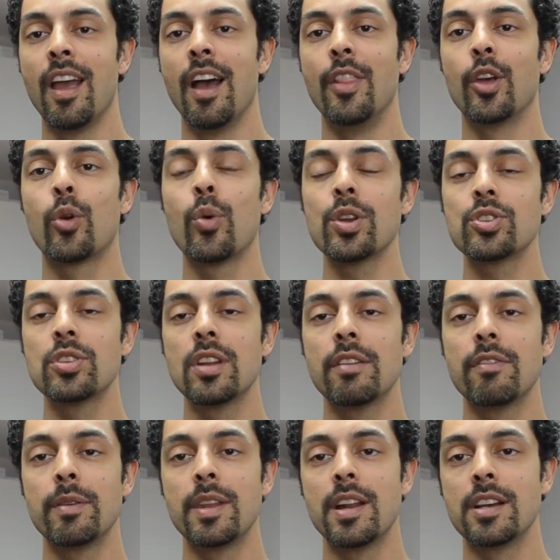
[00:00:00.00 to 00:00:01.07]
And the question
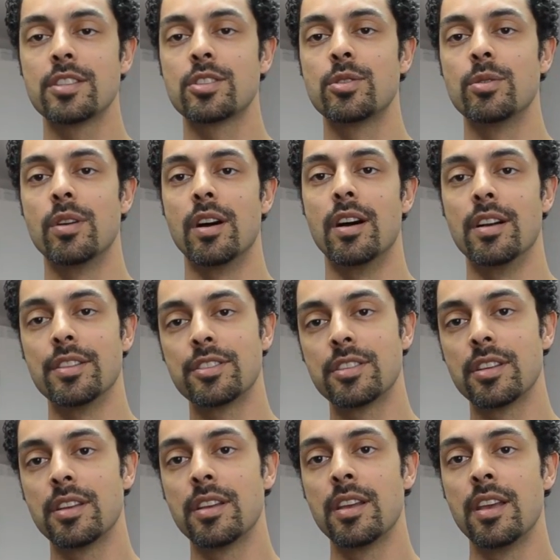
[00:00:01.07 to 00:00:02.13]
I've been asked to
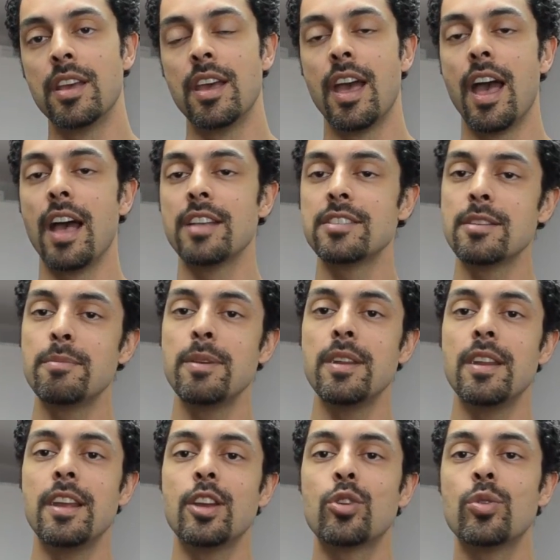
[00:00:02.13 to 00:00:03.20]
answer, has there
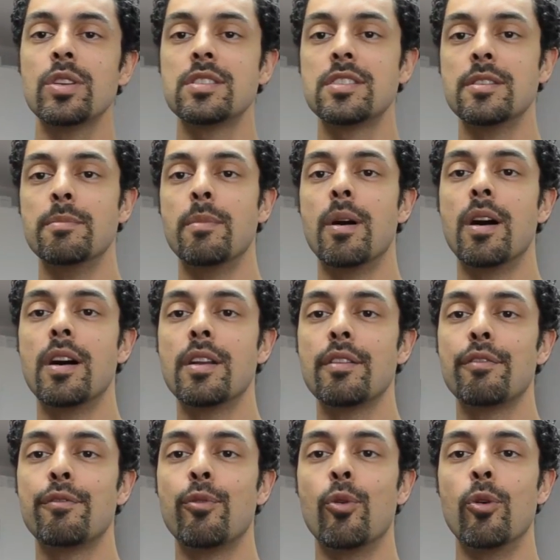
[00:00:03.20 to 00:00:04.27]
been an increased
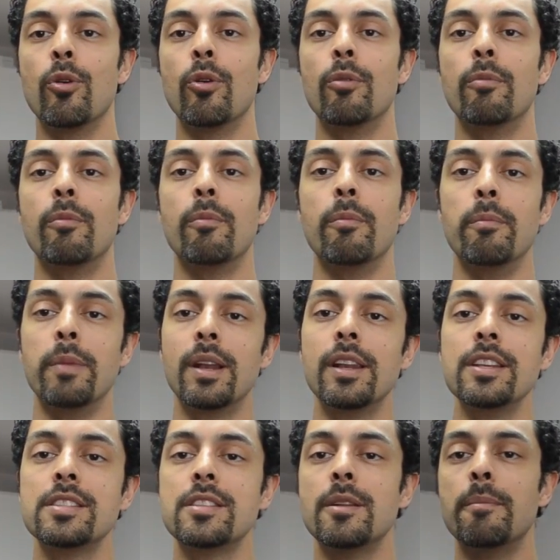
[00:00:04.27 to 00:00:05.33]
demand for Middle
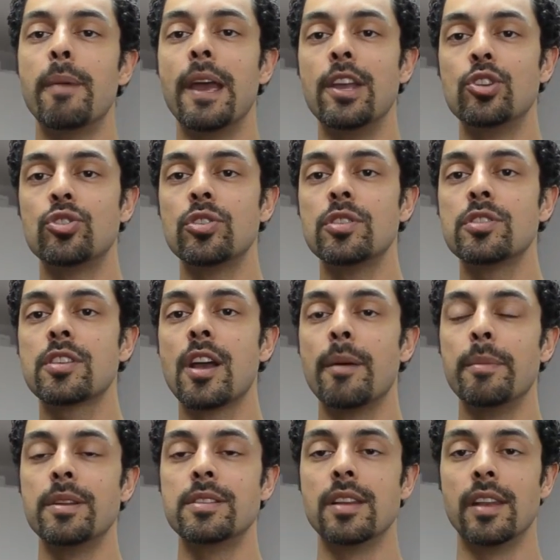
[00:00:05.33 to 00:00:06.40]
Eastern patients
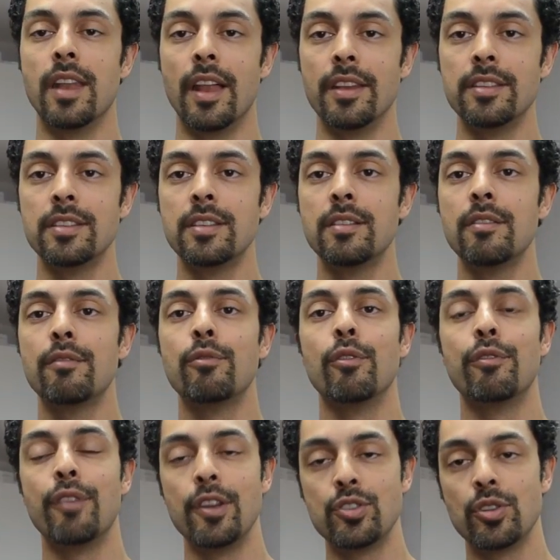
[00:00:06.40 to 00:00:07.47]
coming to London for
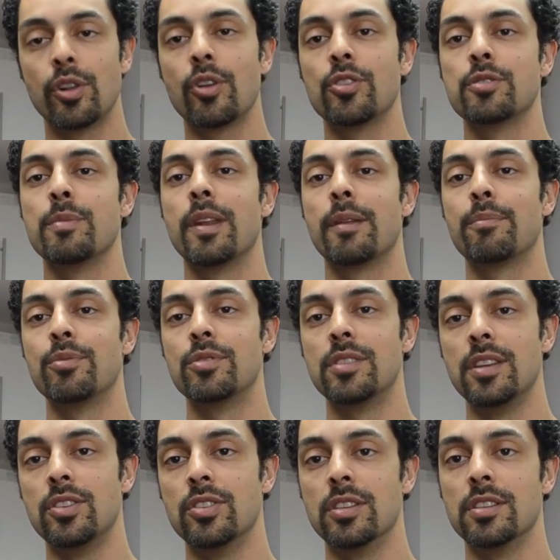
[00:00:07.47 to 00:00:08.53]
facial cosmetic
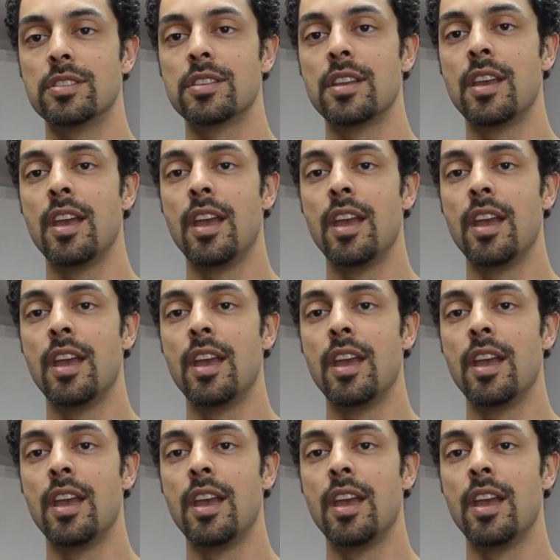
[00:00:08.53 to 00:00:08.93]
procedures?